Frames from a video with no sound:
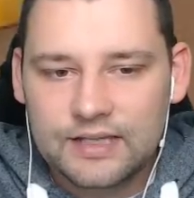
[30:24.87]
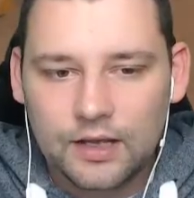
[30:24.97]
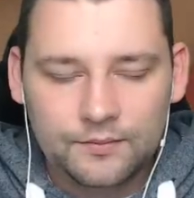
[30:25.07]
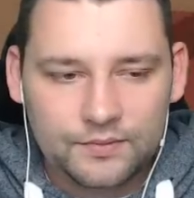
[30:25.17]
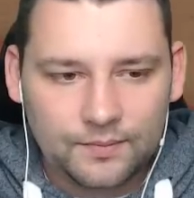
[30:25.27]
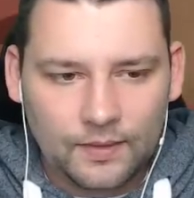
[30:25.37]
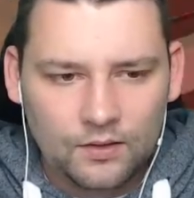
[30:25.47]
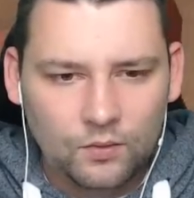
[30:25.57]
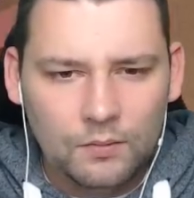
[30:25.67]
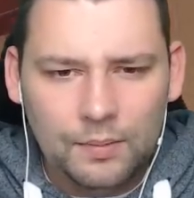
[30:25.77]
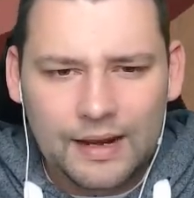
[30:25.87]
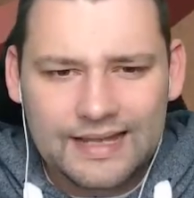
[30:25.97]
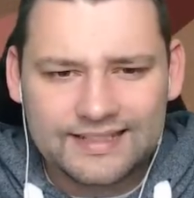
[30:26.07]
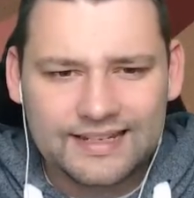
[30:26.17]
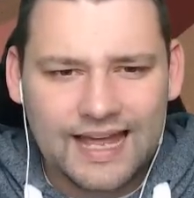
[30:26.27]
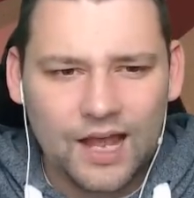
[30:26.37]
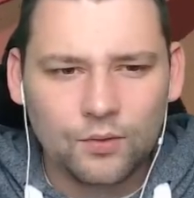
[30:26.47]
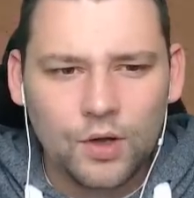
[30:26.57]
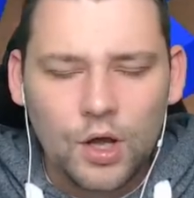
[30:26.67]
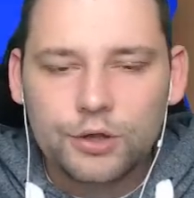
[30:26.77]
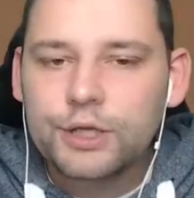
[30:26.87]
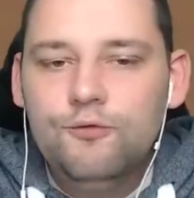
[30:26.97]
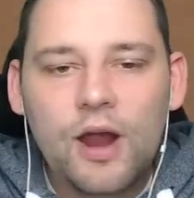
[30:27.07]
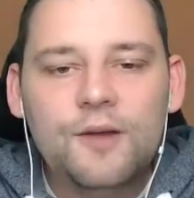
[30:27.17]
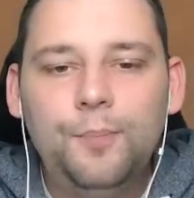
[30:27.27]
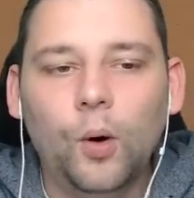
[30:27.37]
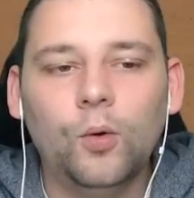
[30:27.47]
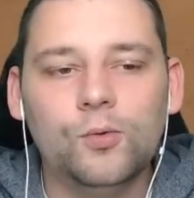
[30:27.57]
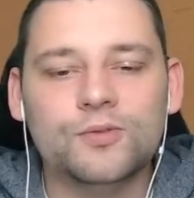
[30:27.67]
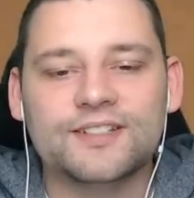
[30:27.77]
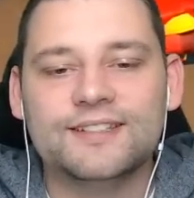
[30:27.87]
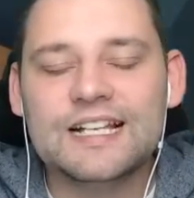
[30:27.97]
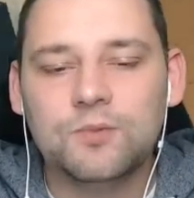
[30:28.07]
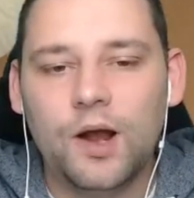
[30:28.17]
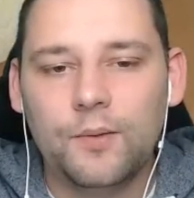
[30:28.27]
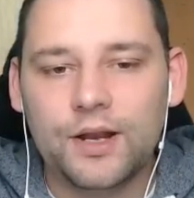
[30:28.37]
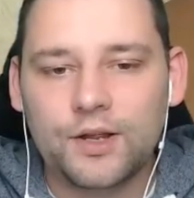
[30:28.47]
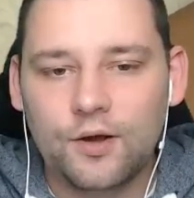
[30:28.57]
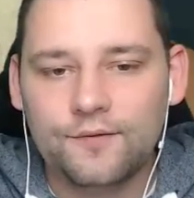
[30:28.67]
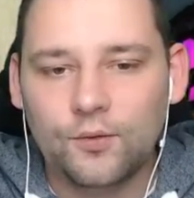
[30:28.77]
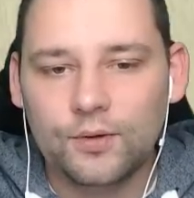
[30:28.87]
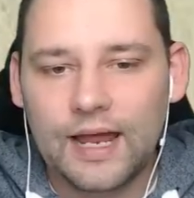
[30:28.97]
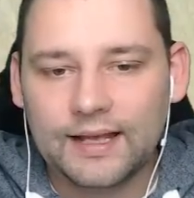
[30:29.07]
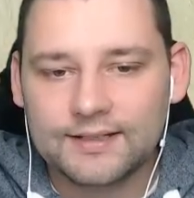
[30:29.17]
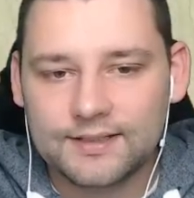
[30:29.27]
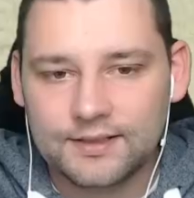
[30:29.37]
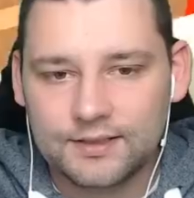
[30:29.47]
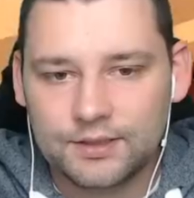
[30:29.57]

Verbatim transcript: Um, what am I placing in now? The red balls. That's what I want to go for next.